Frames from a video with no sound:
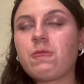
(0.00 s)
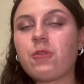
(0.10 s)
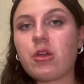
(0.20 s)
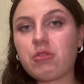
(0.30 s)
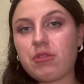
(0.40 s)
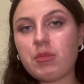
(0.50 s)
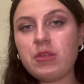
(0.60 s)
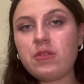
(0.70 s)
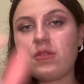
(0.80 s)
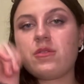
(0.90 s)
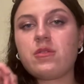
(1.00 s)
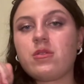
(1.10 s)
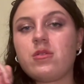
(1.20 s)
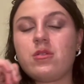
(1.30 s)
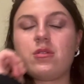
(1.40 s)
fragrance mists
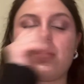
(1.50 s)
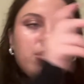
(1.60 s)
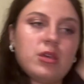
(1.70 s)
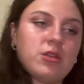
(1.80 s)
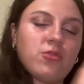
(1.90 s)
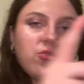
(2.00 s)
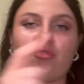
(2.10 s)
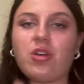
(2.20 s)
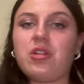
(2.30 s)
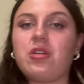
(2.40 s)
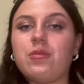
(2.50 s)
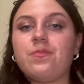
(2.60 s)
in Australia.